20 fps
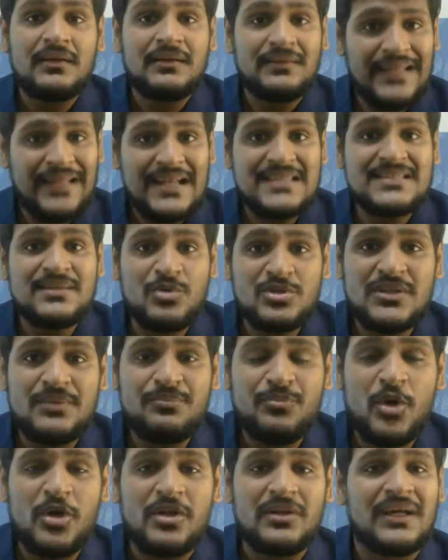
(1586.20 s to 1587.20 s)
that is the most
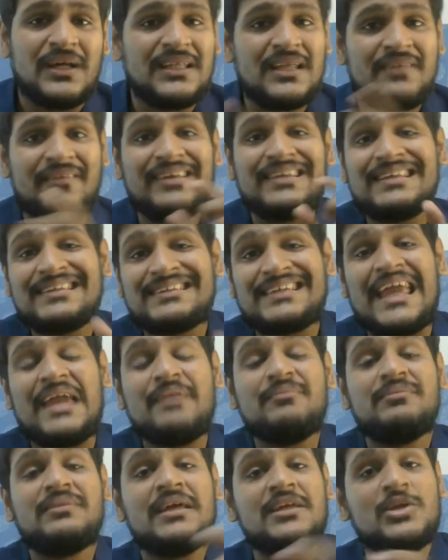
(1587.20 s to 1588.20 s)
important otherwise the
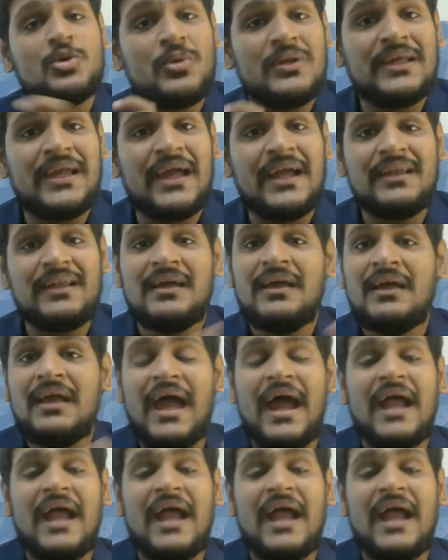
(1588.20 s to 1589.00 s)
same thing you will get